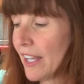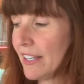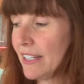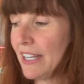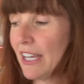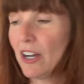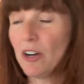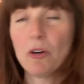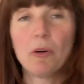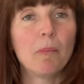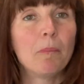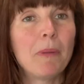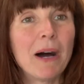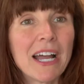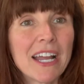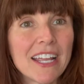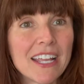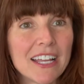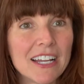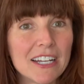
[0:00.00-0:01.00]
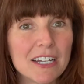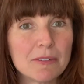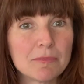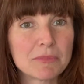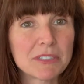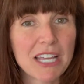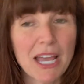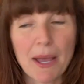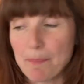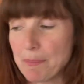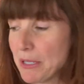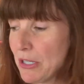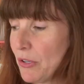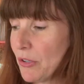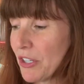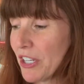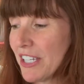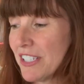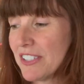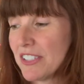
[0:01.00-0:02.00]
Now, my
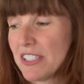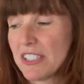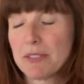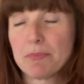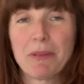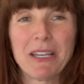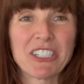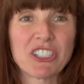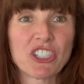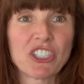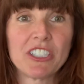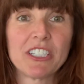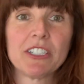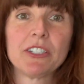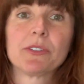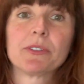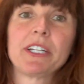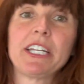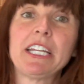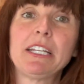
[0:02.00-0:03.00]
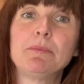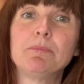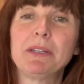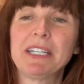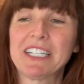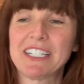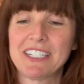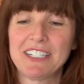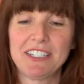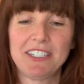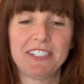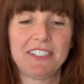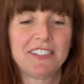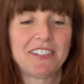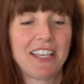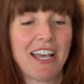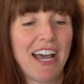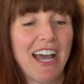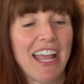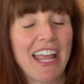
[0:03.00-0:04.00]
tapioca is especially green
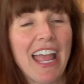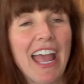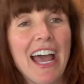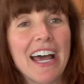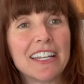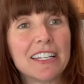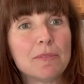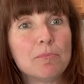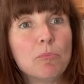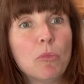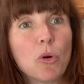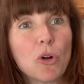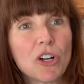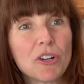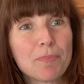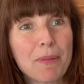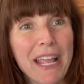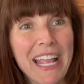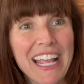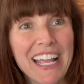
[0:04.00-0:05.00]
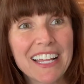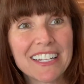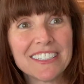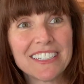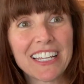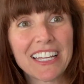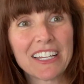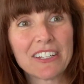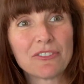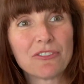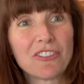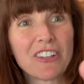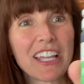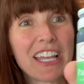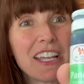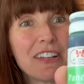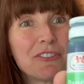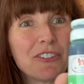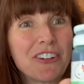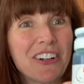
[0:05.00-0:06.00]
because I added more pandan
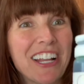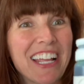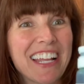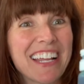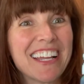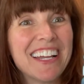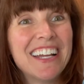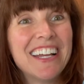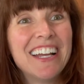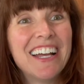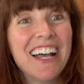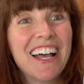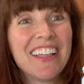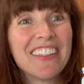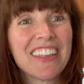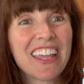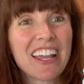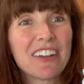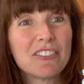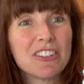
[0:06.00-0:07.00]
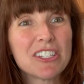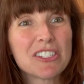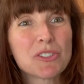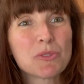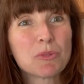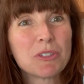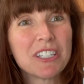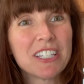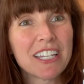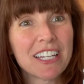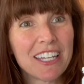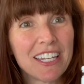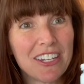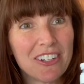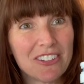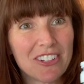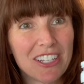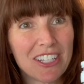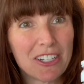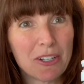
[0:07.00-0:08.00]
flavoring. They have these really
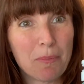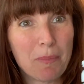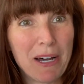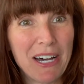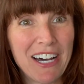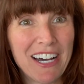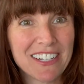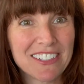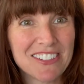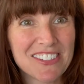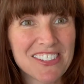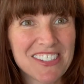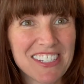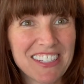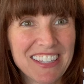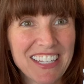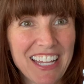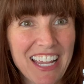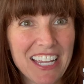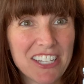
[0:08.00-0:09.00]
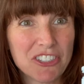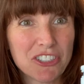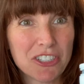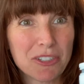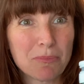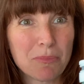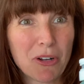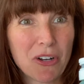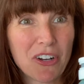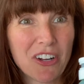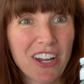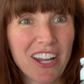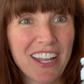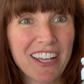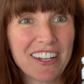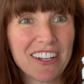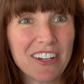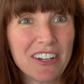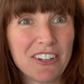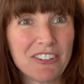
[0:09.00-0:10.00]
cute little bottles in the Asian
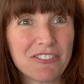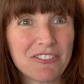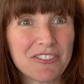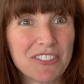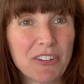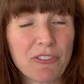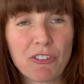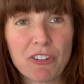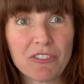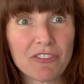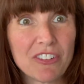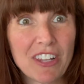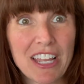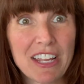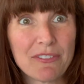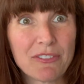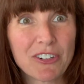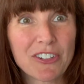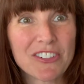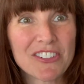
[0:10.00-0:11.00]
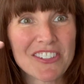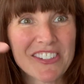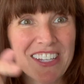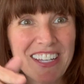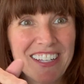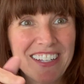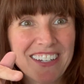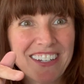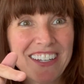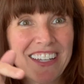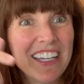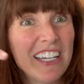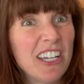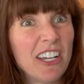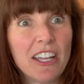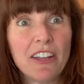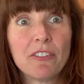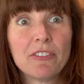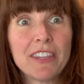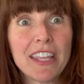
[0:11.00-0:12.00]
market of different flavors, and
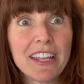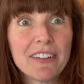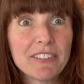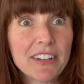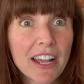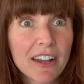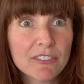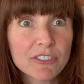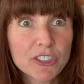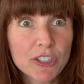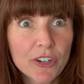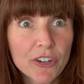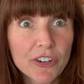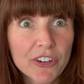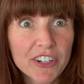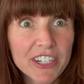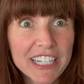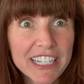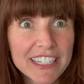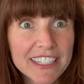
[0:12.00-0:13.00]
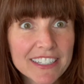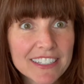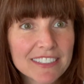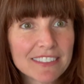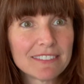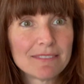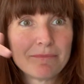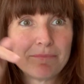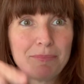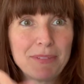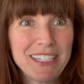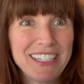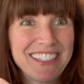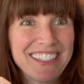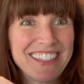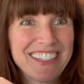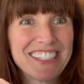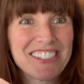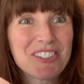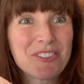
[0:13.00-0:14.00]
they even have durian, but
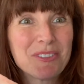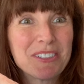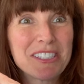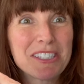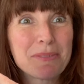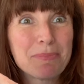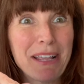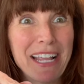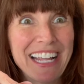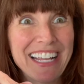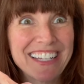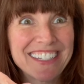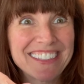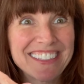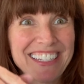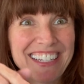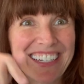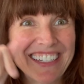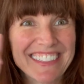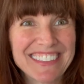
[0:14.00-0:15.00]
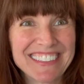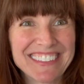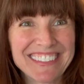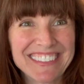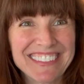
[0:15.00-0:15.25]
this one's pandan.